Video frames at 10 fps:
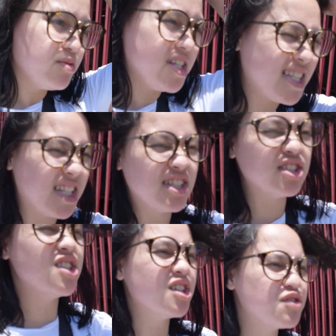we didn't
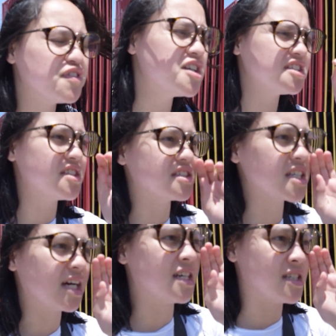do those first is
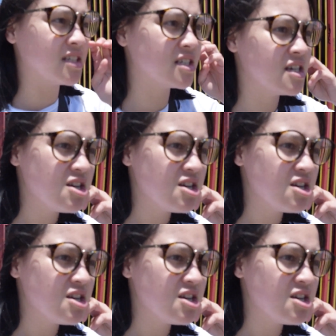because